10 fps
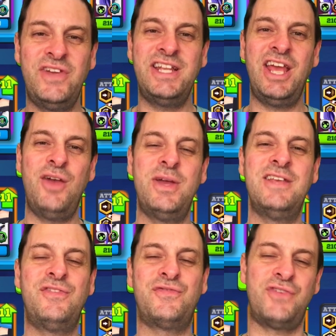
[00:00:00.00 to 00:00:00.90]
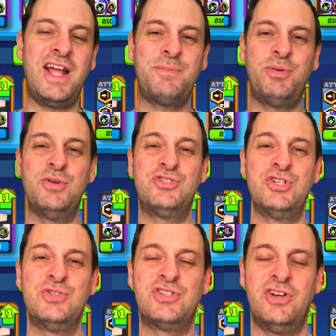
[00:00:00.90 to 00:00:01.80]
video is Frag Pro
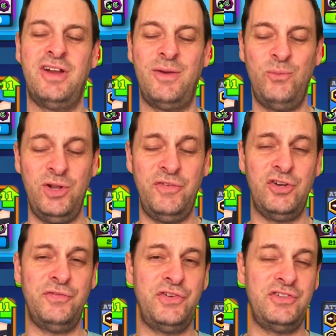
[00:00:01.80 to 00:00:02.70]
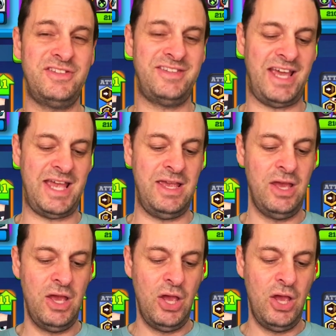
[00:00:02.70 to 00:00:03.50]
Shooter, and what have I got for you today?